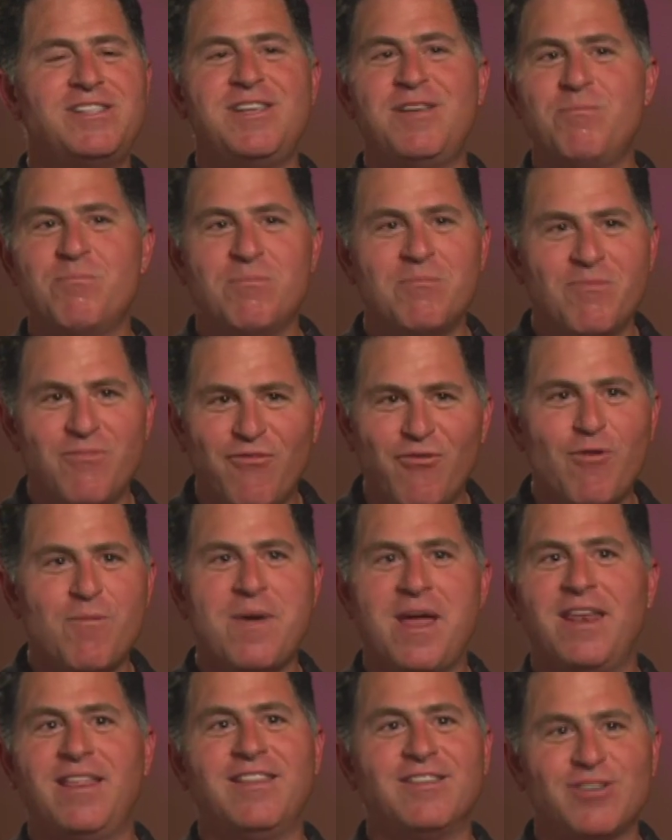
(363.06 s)
busy
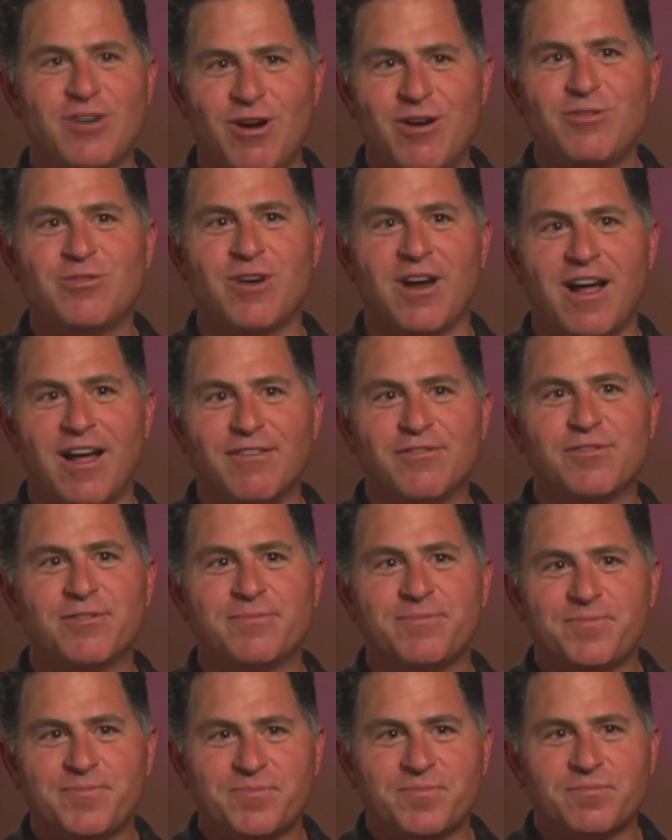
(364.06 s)
formatting these hard
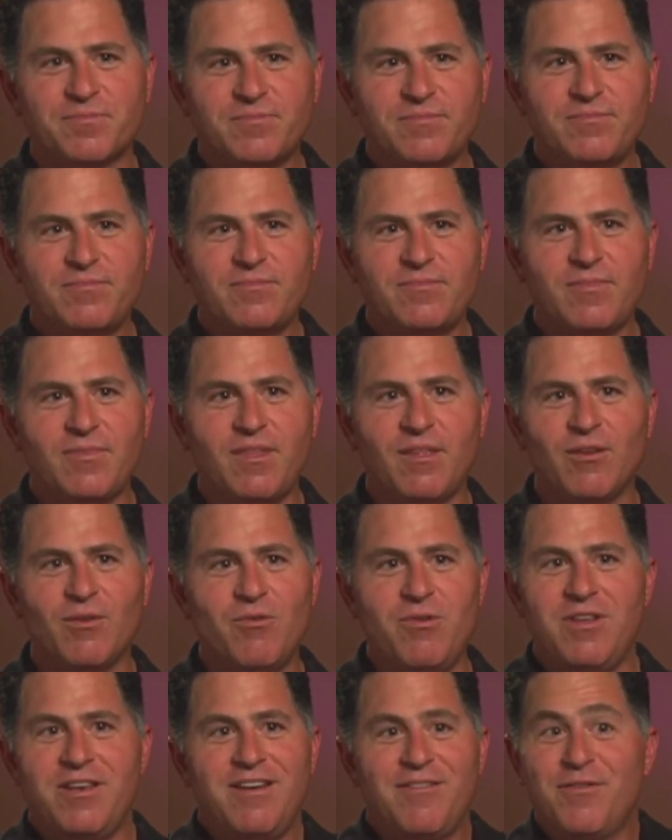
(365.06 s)
drives,
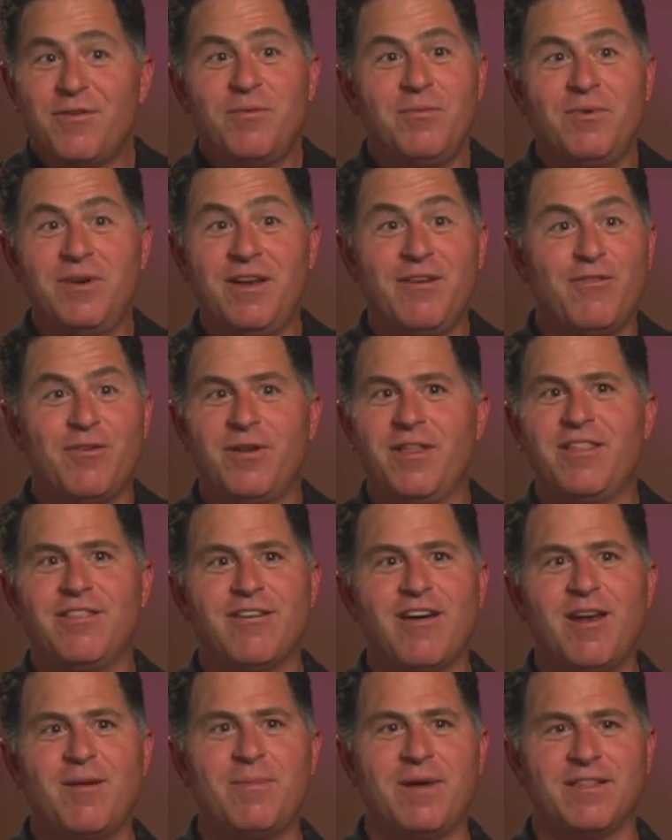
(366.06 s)
we never we never
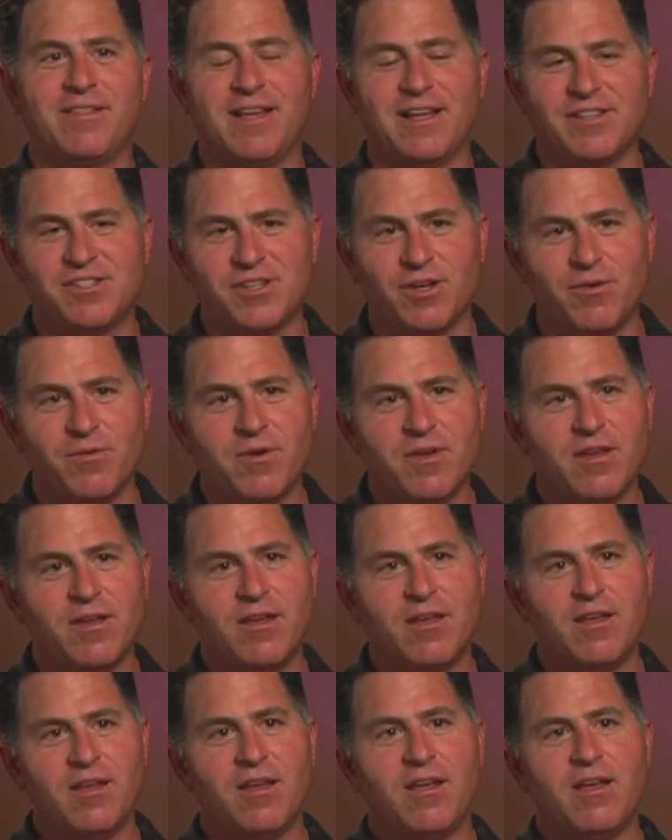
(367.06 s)
really thought about that. So,
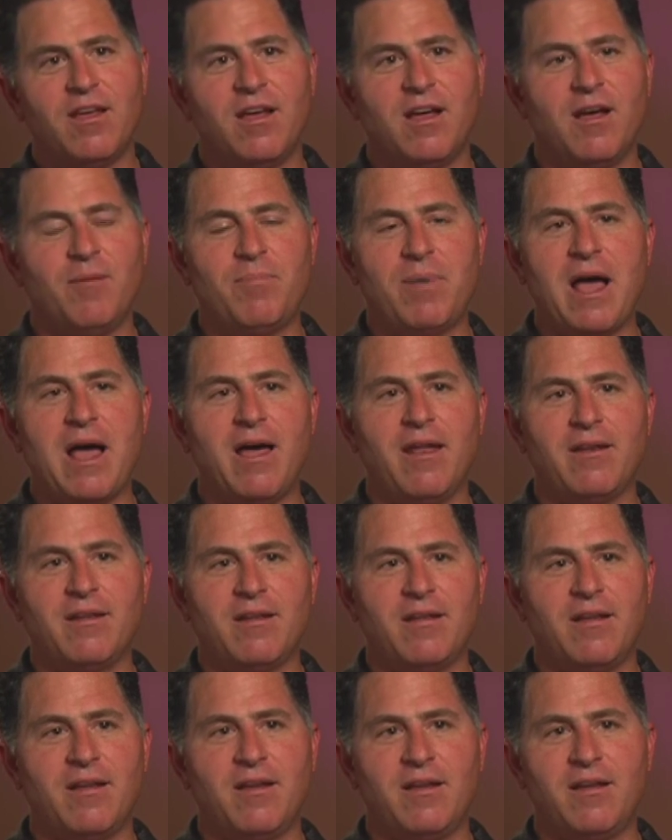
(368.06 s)

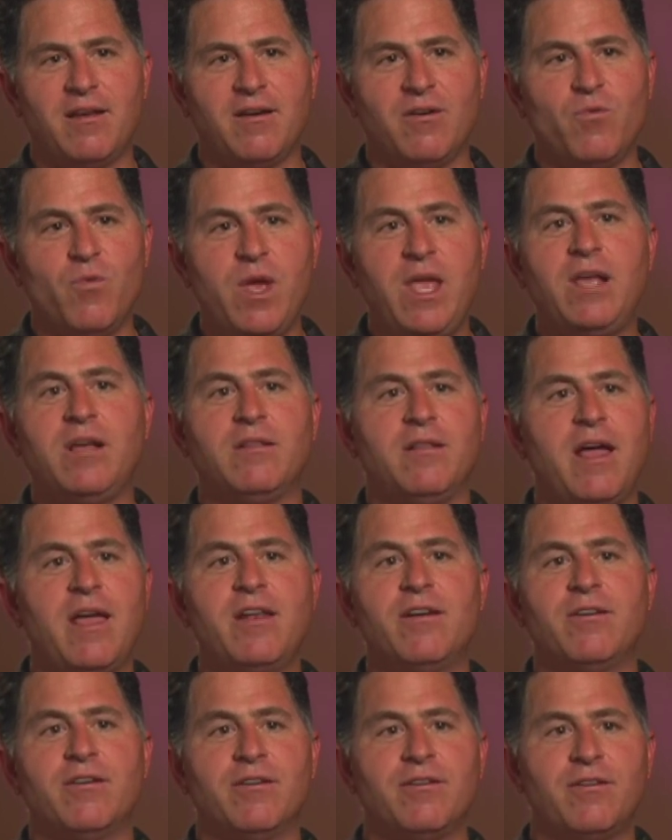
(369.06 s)
about you know a week
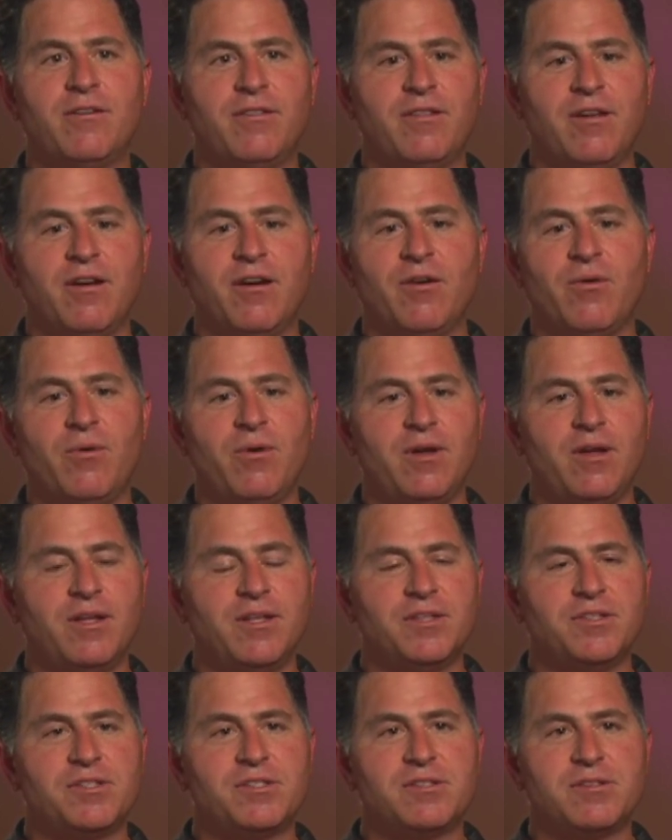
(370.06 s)
later, there
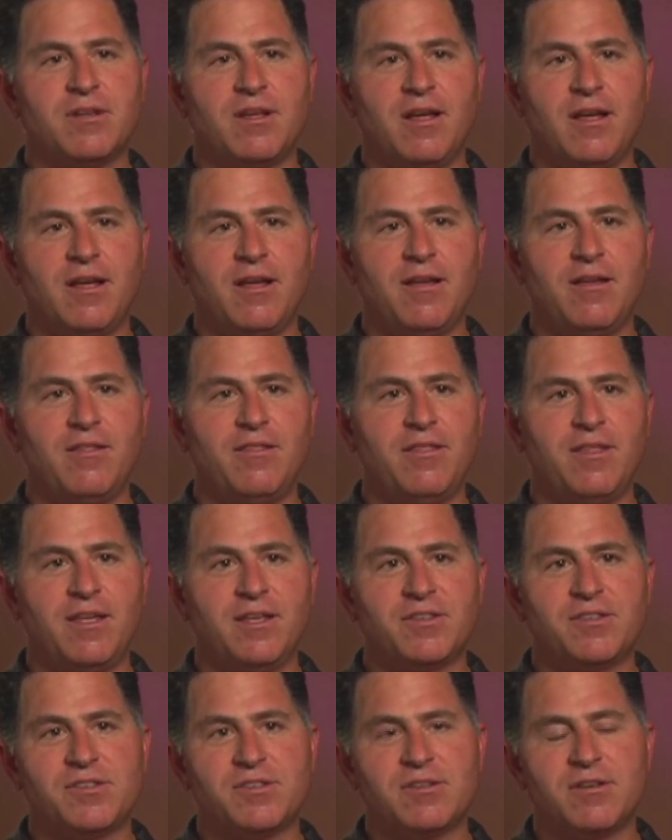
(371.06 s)
was uh,
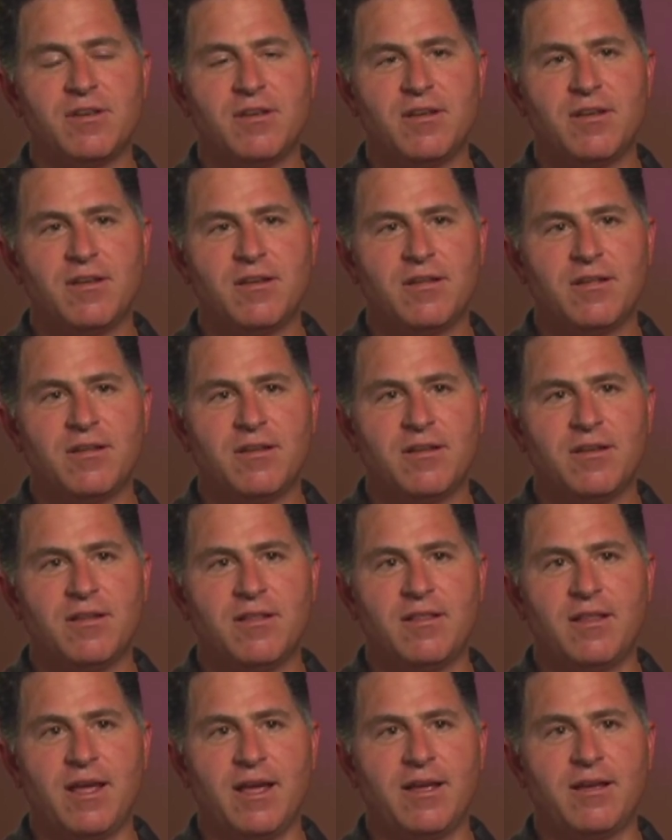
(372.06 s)
this
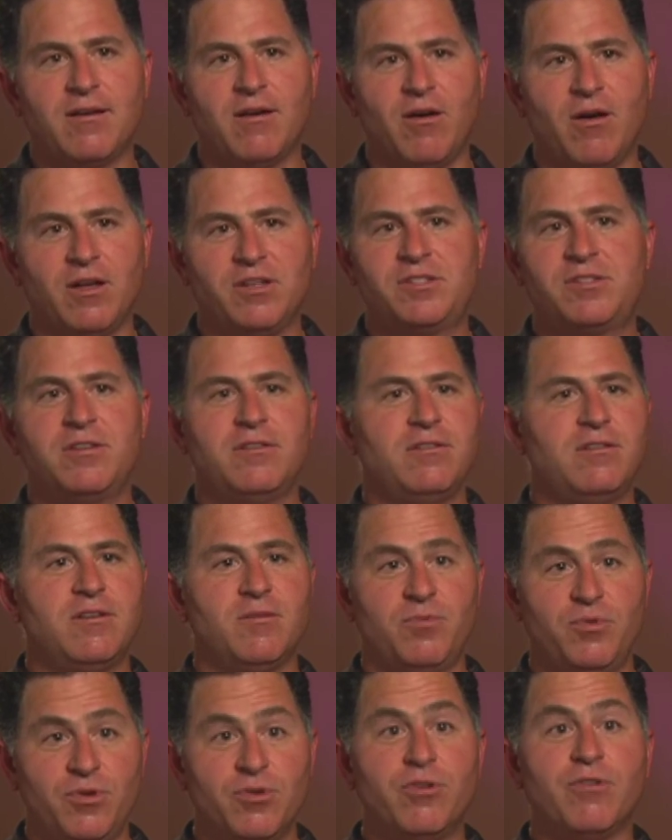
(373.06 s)
like Austin
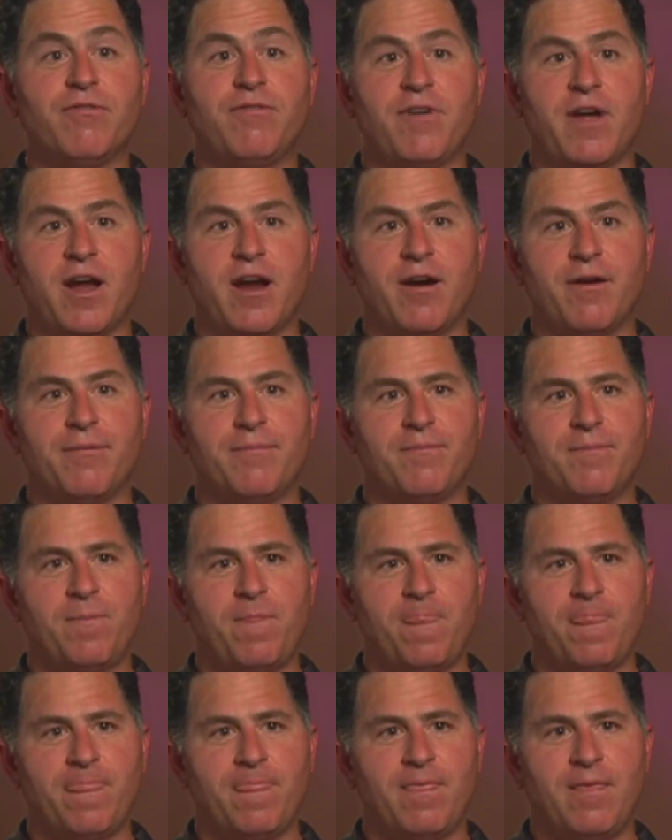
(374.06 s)
Computer Fair.
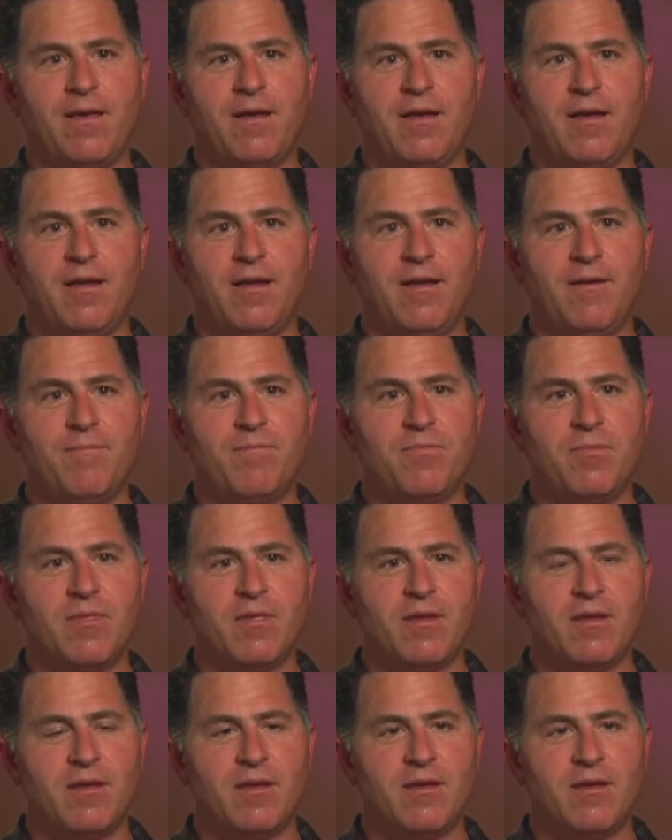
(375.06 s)
Um,